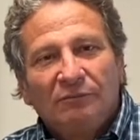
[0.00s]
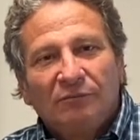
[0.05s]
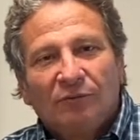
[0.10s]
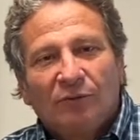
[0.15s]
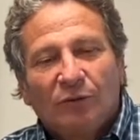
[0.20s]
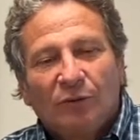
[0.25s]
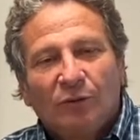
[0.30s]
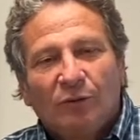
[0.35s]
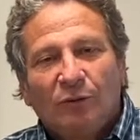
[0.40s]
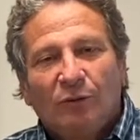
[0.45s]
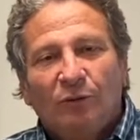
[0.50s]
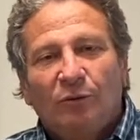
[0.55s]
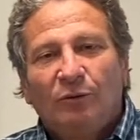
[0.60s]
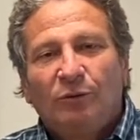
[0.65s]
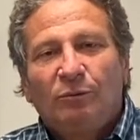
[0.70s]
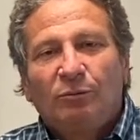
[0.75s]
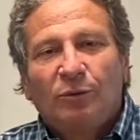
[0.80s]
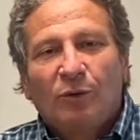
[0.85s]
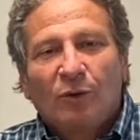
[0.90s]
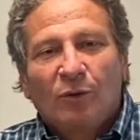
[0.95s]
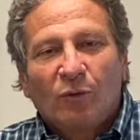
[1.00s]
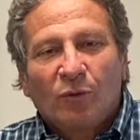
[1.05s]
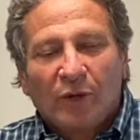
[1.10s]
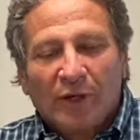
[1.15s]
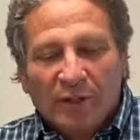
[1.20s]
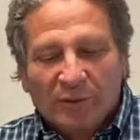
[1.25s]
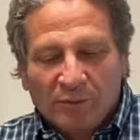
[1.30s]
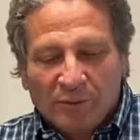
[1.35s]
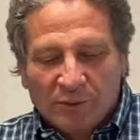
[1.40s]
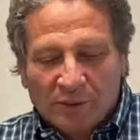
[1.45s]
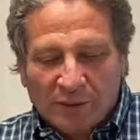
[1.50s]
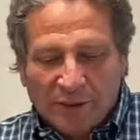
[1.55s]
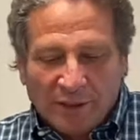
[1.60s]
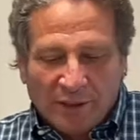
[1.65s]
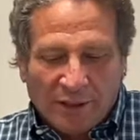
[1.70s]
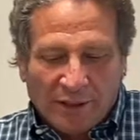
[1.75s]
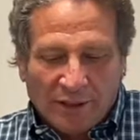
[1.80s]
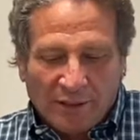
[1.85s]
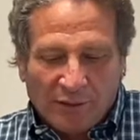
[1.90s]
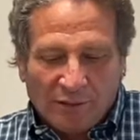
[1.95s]
to programs
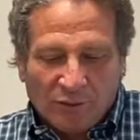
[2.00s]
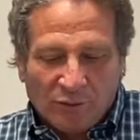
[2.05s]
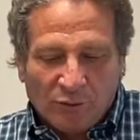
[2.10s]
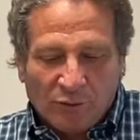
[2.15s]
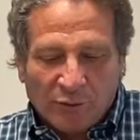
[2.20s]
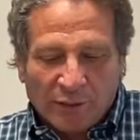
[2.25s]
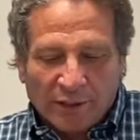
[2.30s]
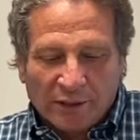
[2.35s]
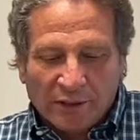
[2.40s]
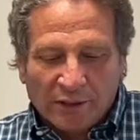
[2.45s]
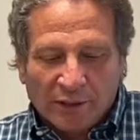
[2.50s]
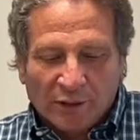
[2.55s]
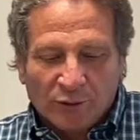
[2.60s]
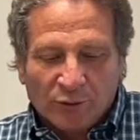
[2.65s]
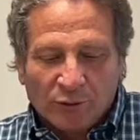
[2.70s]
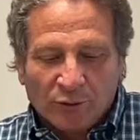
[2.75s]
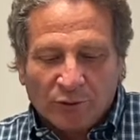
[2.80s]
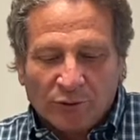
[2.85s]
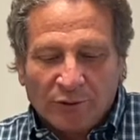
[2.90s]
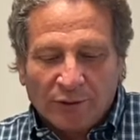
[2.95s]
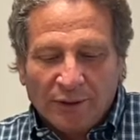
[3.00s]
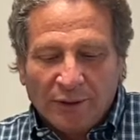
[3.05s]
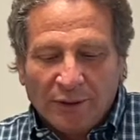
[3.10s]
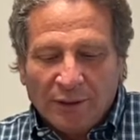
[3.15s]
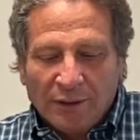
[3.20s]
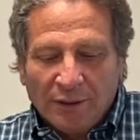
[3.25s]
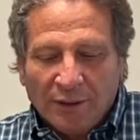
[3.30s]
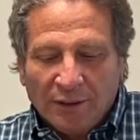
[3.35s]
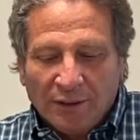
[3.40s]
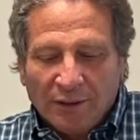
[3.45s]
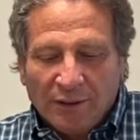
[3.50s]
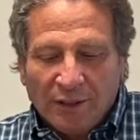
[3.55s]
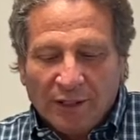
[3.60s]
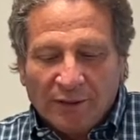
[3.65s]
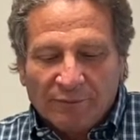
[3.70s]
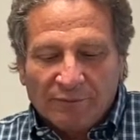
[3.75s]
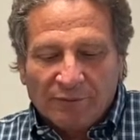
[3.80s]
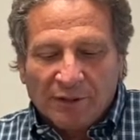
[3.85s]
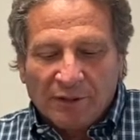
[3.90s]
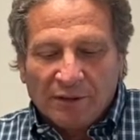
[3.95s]
and directed under the
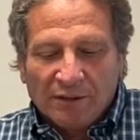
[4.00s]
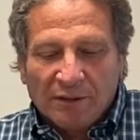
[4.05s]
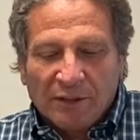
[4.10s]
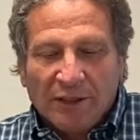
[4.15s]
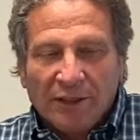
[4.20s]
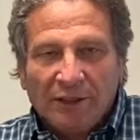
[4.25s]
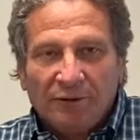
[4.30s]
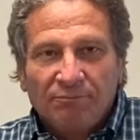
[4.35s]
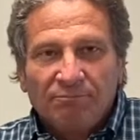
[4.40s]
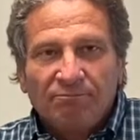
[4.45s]
FTC.